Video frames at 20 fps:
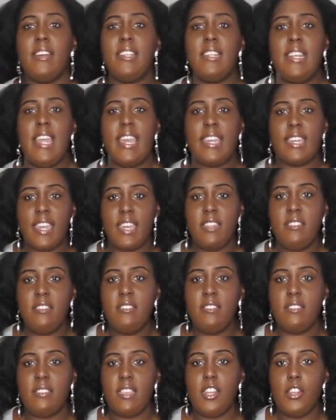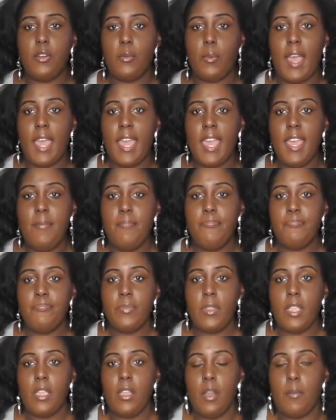leggings in a way,
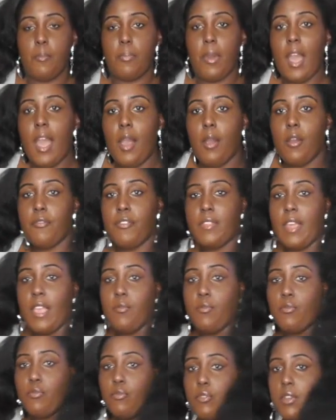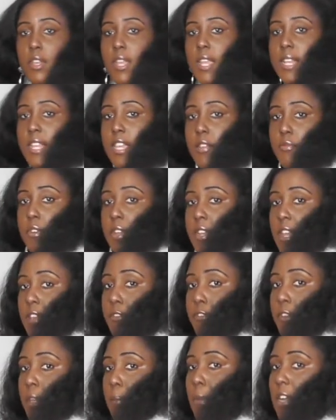but however they really really
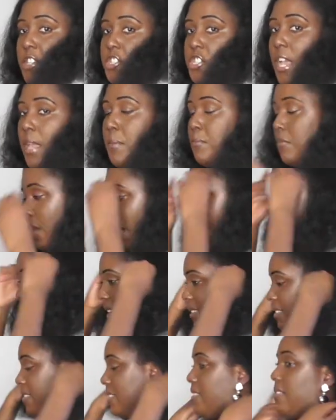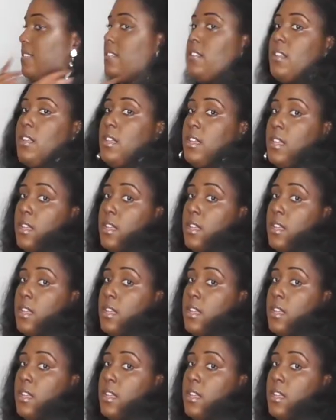fit my shape nice.